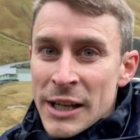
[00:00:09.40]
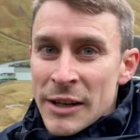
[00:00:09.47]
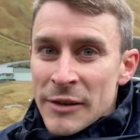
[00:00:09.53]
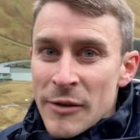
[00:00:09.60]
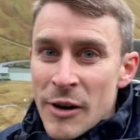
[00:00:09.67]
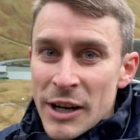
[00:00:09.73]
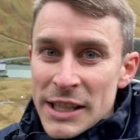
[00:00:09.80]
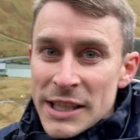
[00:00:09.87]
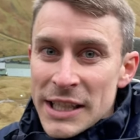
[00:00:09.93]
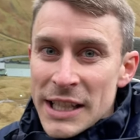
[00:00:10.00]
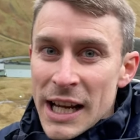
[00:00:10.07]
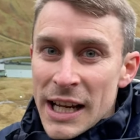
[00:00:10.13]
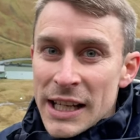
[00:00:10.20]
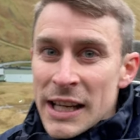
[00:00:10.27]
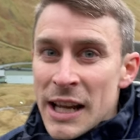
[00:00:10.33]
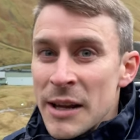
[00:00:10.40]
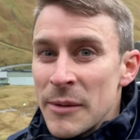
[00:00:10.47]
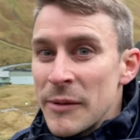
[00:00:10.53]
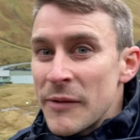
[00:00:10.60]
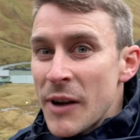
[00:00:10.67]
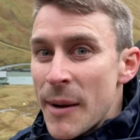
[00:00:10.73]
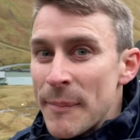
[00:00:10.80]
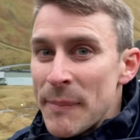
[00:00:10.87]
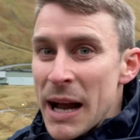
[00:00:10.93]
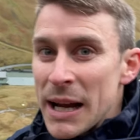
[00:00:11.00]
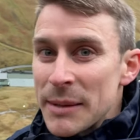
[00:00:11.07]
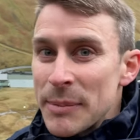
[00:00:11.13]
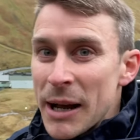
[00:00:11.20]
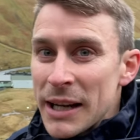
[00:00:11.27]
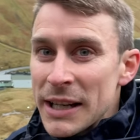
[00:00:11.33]
Right, today we've come
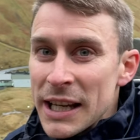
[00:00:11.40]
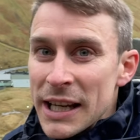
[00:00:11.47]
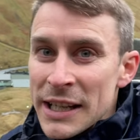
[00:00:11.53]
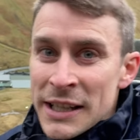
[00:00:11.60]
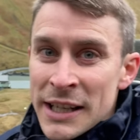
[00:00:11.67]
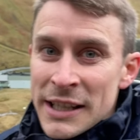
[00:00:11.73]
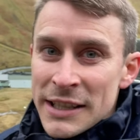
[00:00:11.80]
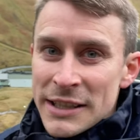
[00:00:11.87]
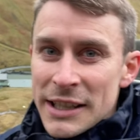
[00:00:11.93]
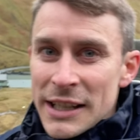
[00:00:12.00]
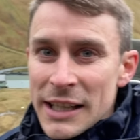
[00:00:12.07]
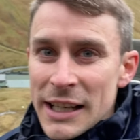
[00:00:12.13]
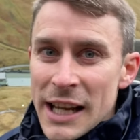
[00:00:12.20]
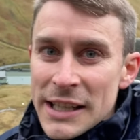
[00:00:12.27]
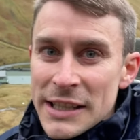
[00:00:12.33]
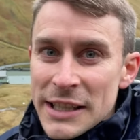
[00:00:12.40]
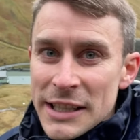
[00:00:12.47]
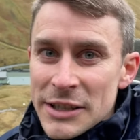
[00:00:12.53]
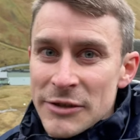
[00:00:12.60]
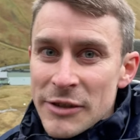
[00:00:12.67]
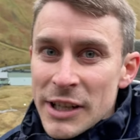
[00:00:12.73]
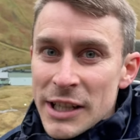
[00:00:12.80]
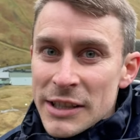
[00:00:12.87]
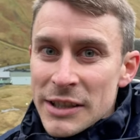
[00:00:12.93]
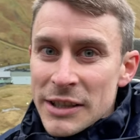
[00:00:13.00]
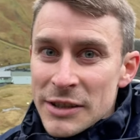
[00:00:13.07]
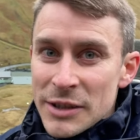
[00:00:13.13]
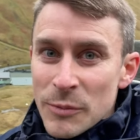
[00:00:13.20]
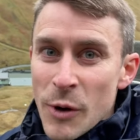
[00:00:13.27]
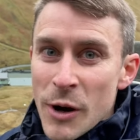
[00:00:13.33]
backpacking to the Lake District
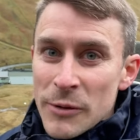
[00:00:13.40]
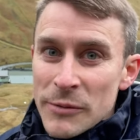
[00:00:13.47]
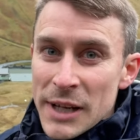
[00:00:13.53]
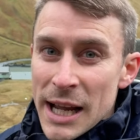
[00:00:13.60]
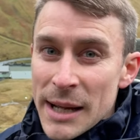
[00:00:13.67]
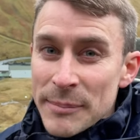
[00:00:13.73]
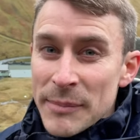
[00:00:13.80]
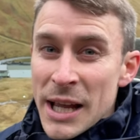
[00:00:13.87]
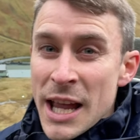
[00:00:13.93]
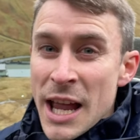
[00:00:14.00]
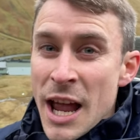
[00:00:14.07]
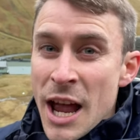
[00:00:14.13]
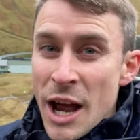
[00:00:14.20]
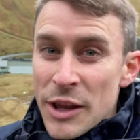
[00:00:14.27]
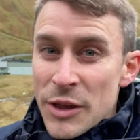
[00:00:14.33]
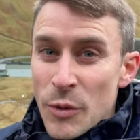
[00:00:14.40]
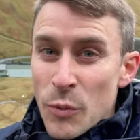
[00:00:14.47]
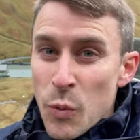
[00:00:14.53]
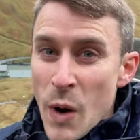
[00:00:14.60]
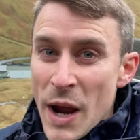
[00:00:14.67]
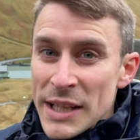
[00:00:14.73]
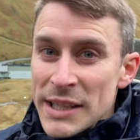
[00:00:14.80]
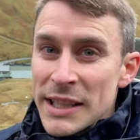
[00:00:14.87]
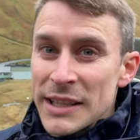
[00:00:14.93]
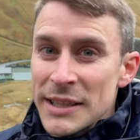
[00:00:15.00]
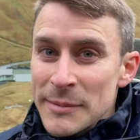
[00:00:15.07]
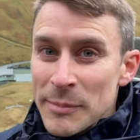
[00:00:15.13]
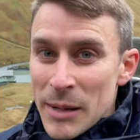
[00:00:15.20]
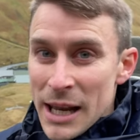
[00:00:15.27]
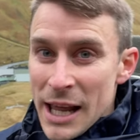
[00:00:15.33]
to wild camp at the
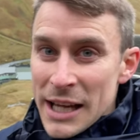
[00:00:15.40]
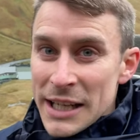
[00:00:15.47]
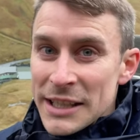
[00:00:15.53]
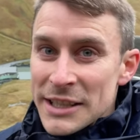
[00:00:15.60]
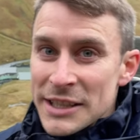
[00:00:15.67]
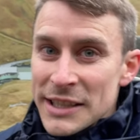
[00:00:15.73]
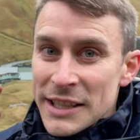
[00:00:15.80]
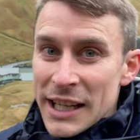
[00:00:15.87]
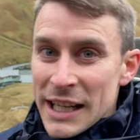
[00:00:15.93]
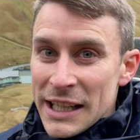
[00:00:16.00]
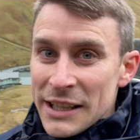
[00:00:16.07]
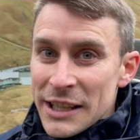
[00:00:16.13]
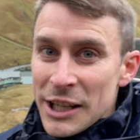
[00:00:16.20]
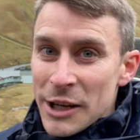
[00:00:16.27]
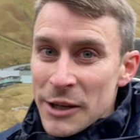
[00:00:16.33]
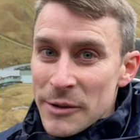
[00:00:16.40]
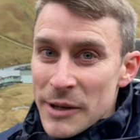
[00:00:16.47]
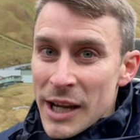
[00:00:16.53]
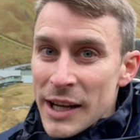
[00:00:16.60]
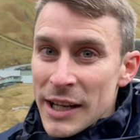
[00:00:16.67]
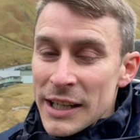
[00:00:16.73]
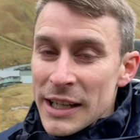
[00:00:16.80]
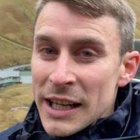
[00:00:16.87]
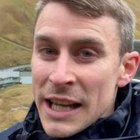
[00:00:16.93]
wettest place in the UK.